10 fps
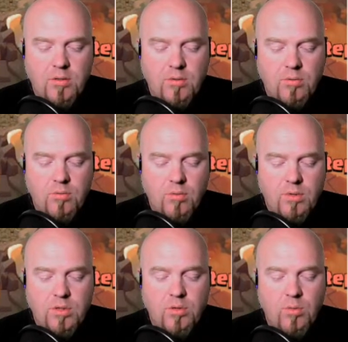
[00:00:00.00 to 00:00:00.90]
2
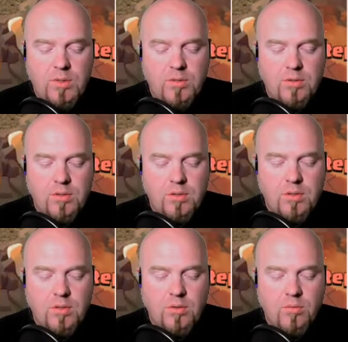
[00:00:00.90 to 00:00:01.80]
wizards and the
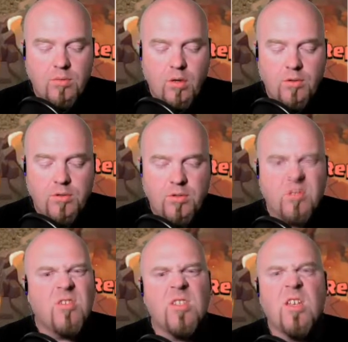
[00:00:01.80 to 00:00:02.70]
2 archers,
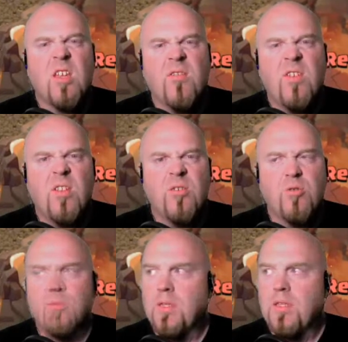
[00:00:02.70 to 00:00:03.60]
are just kind of filler
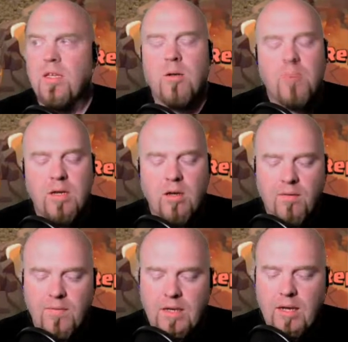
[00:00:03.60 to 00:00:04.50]
troops at the end to pick
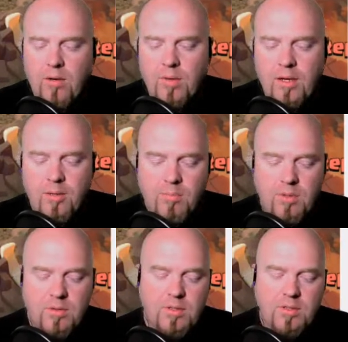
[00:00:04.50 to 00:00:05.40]
off any outlying
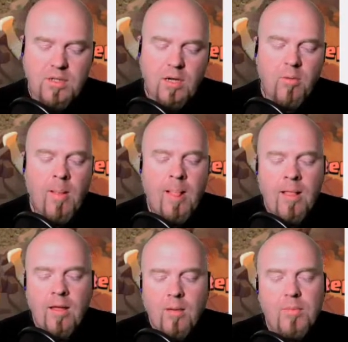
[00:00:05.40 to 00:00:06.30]
buildings. Now,
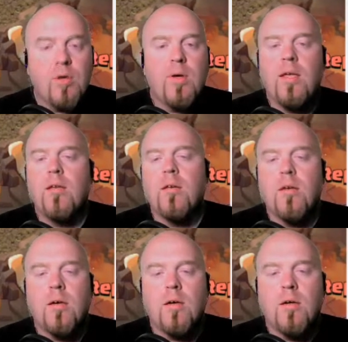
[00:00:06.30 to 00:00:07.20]
I'm going to go ahead and
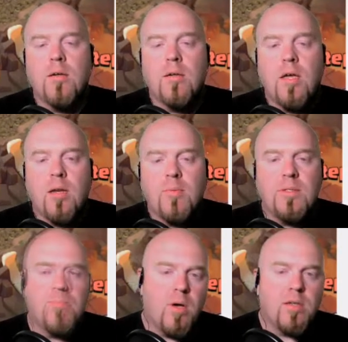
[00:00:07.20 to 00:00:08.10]
kind of be
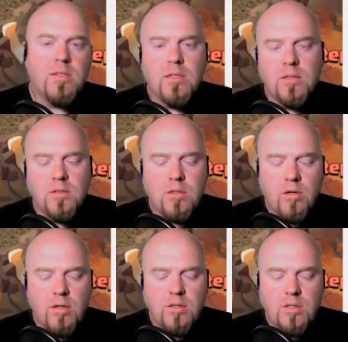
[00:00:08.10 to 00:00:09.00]
pausing and
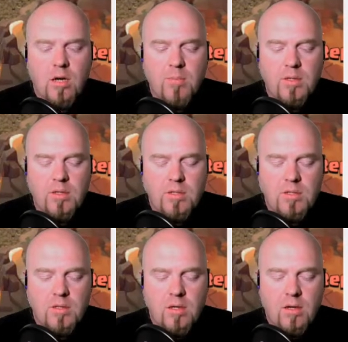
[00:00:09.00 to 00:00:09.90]
starting and stopping
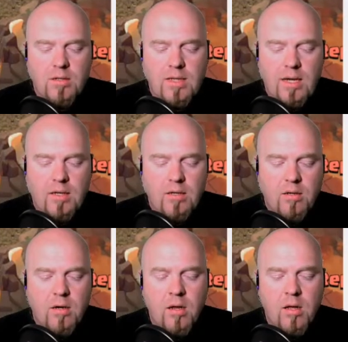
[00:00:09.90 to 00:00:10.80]
this attack
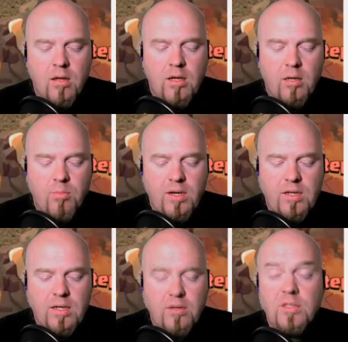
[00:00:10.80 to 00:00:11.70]
here, kind of
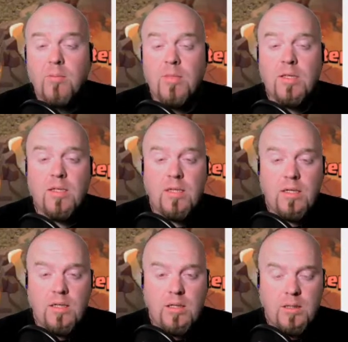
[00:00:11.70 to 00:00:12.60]
breaking down some of the
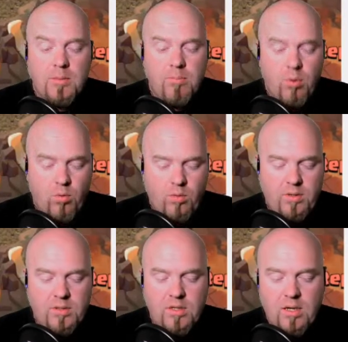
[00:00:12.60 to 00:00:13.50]
key
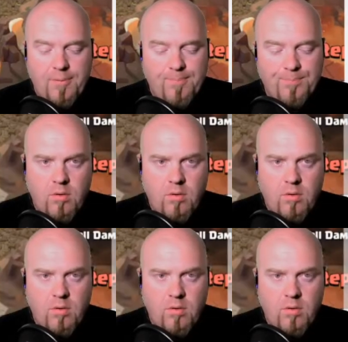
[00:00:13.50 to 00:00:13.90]
points, okay?